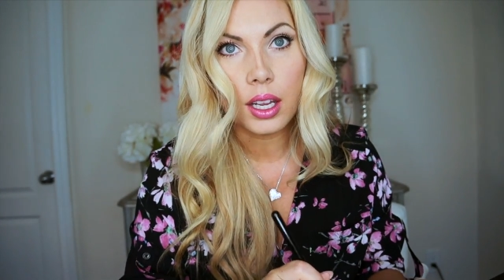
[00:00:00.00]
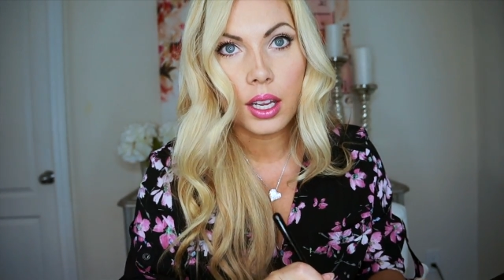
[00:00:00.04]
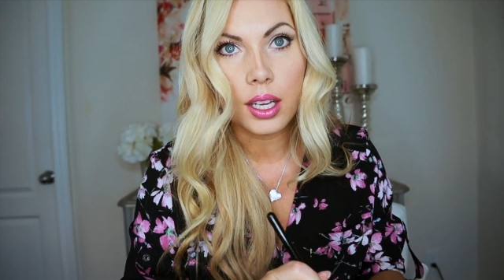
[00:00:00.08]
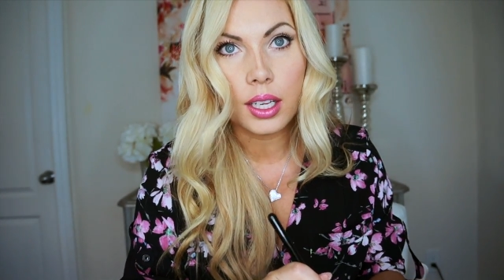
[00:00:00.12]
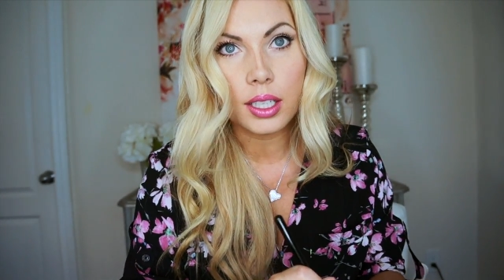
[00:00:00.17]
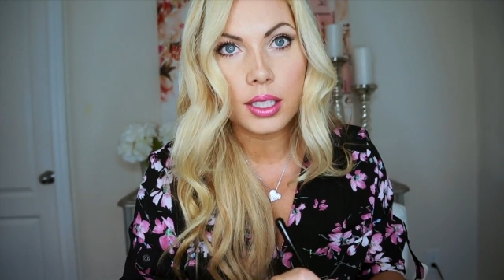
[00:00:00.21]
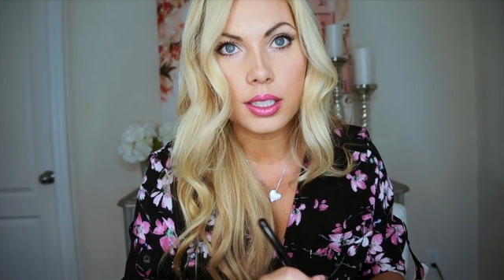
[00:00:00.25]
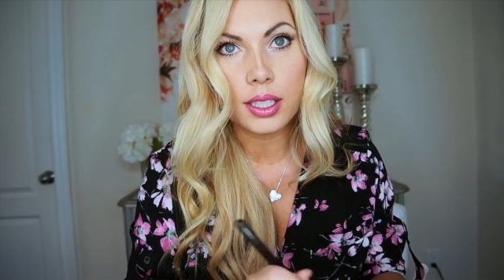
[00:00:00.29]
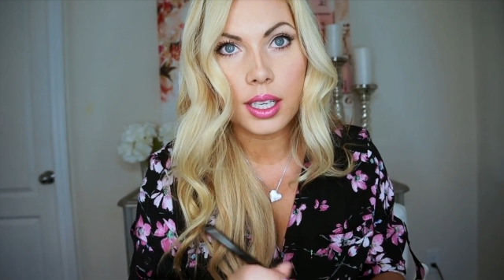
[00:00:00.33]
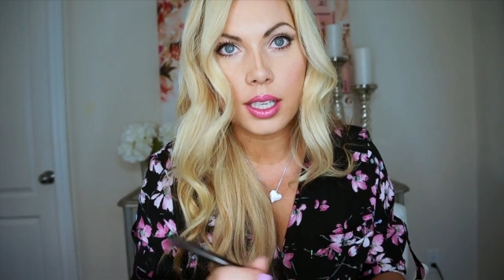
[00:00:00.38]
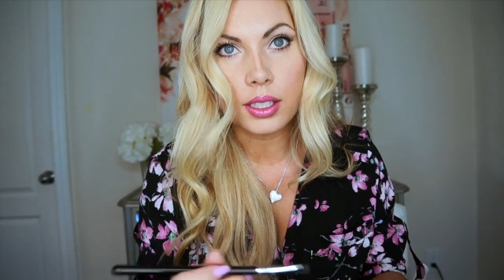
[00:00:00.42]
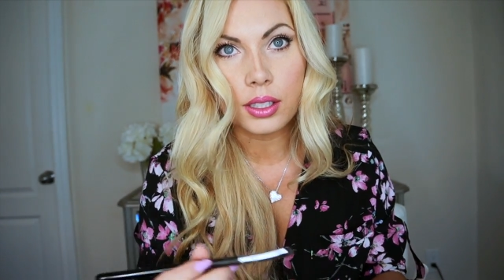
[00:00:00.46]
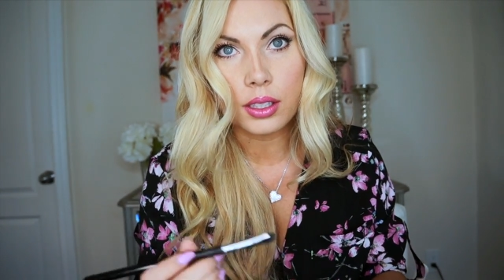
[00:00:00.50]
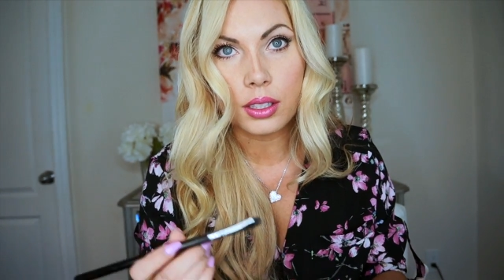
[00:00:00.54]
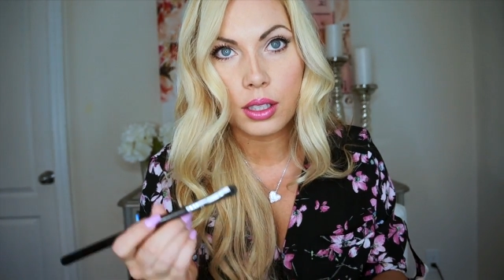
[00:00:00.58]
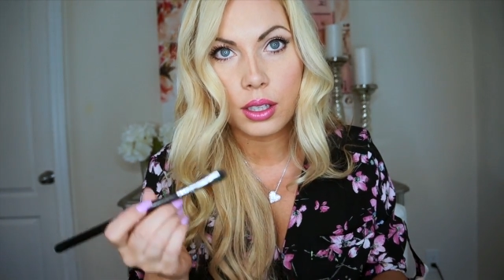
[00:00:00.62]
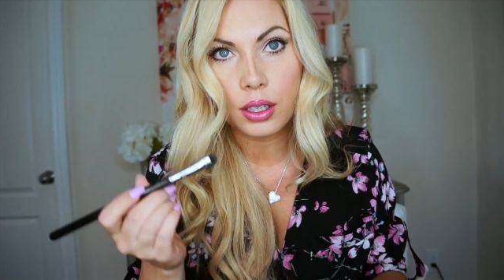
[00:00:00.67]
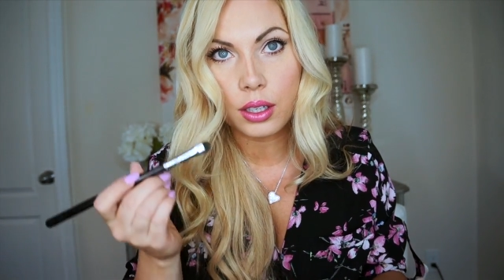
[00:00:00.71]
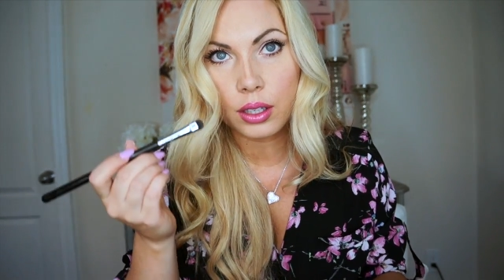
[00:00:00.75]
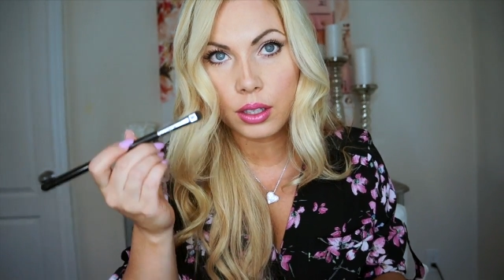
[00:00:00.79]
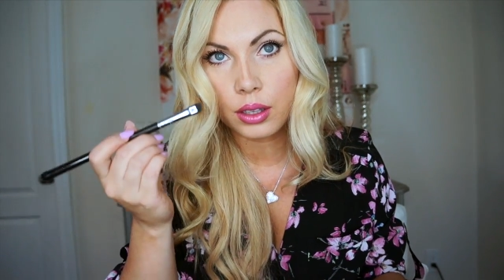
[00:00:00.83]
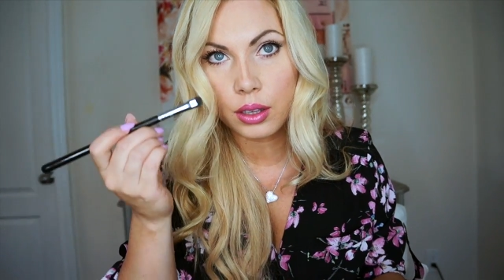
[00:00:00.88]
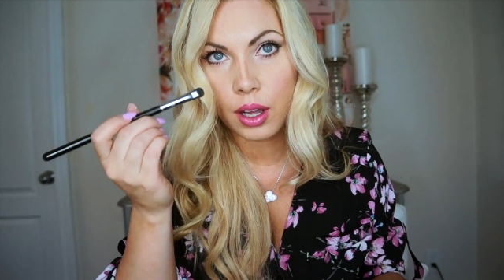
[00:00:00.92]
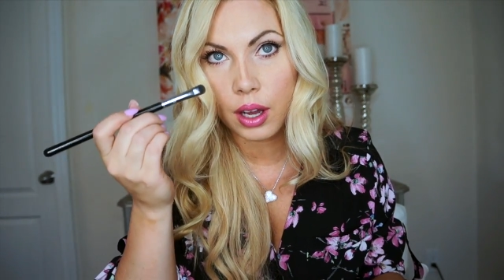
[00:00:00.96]
it does
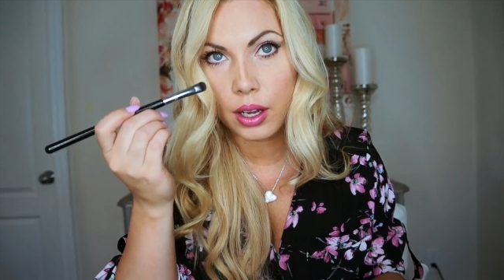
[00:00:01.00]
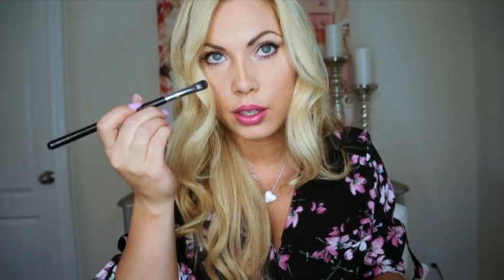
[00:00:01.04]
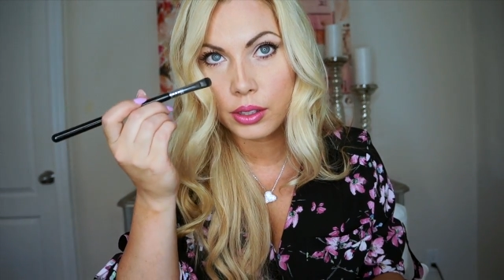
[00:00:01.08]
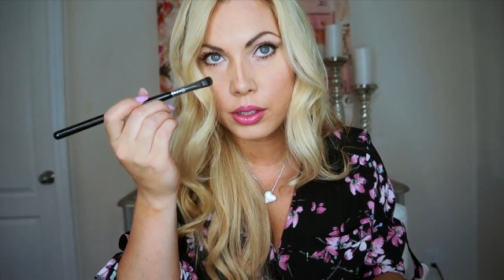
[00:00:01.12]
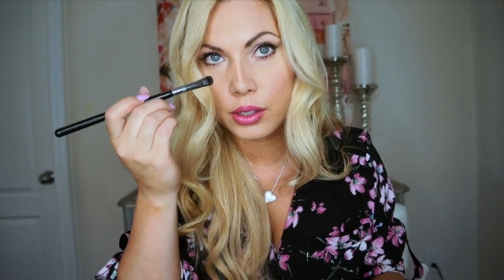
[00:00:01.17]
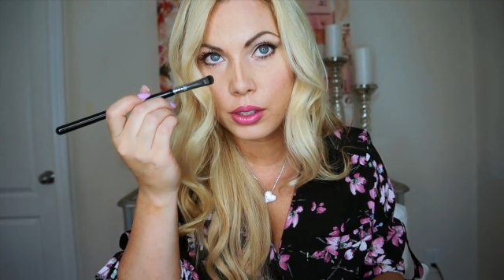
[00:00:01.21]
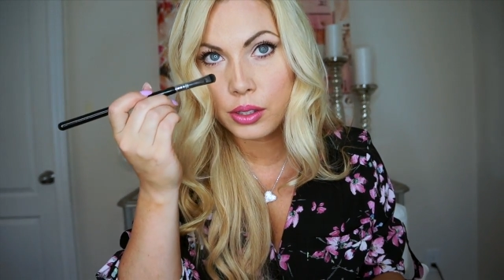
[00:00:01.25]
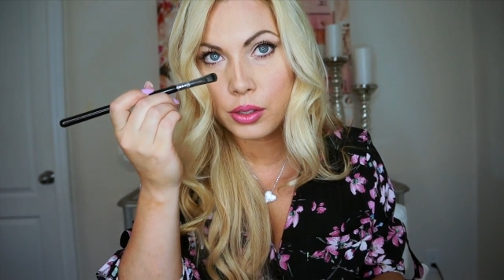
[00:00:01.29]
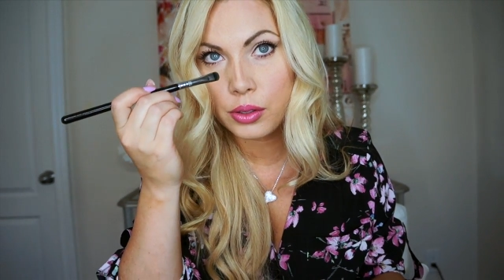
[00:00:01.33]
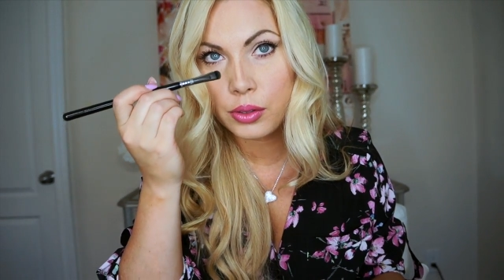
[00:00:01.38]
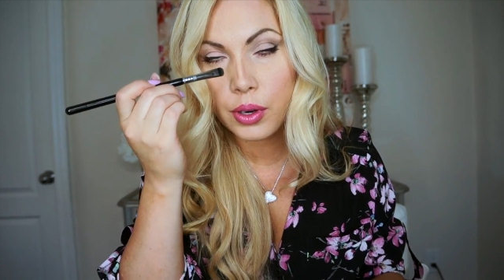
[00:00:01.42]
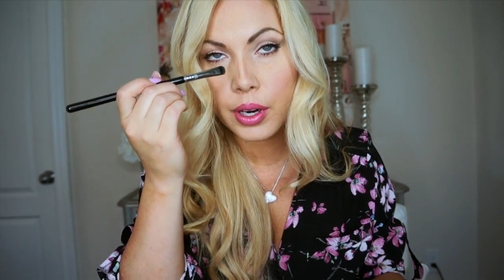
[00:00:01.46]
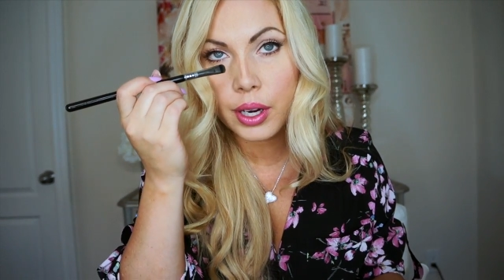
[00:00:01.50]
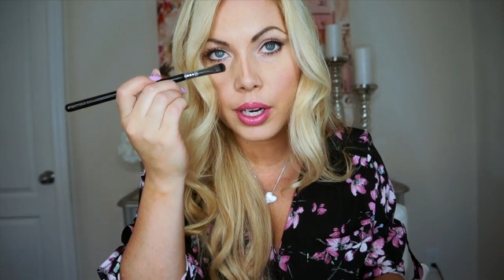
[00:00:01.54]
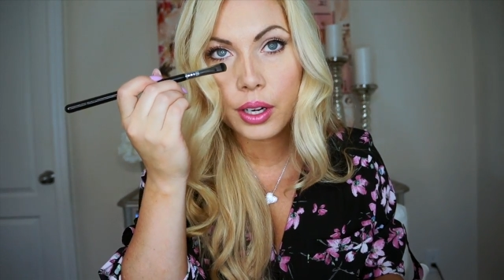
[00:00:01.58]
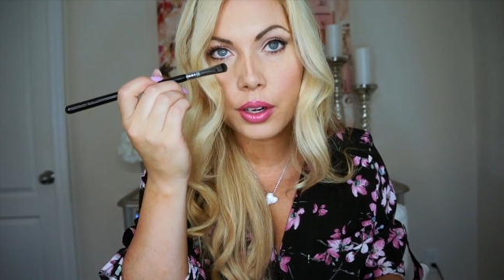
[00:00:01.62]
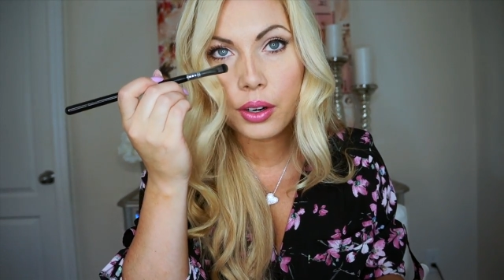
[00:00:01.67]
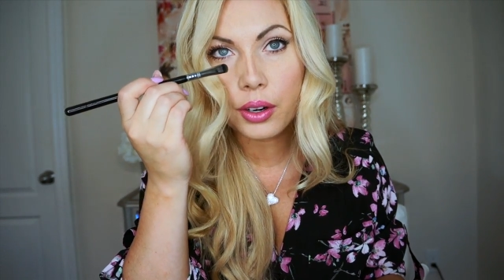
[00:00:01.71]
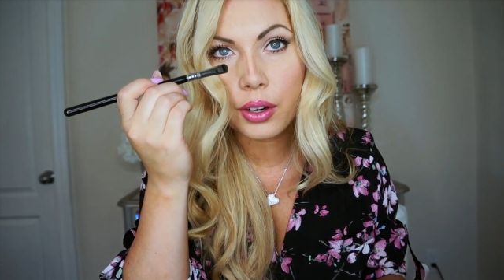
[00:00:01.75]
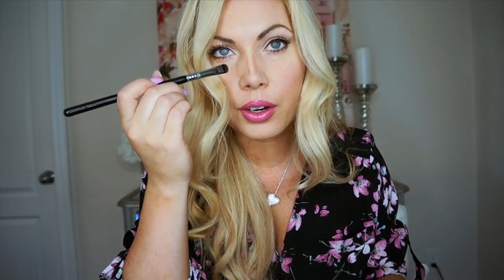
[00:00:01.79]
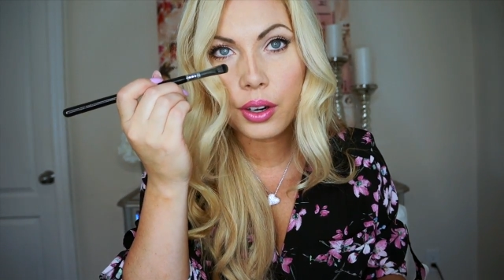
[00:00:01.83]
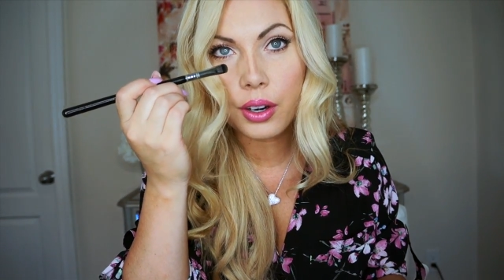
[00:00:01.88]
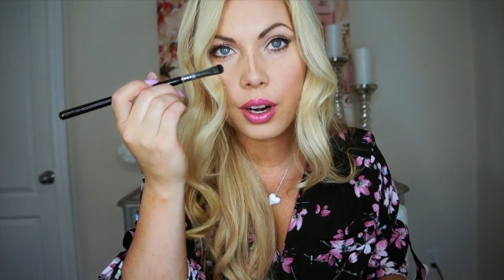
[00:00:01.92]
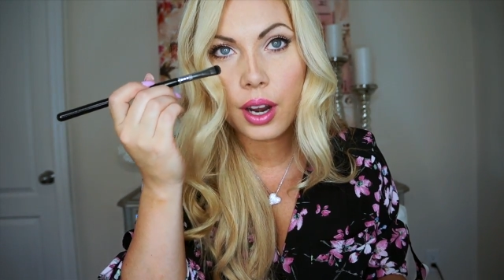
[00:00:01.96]
look a lot
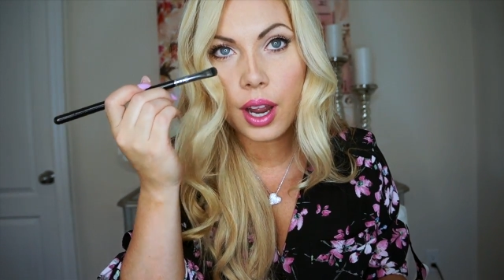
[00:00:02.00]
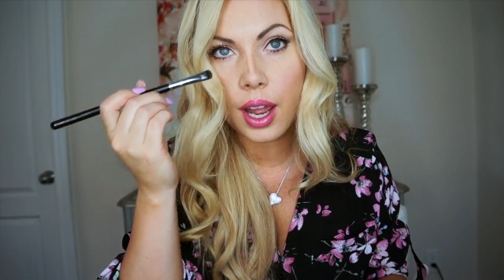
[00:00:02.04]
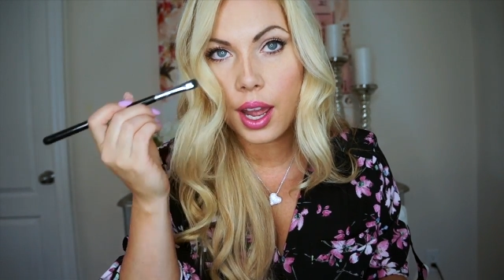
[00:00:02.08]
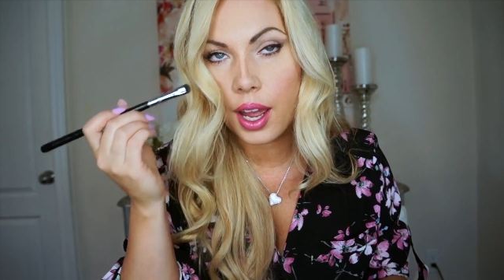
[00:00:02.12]
straighter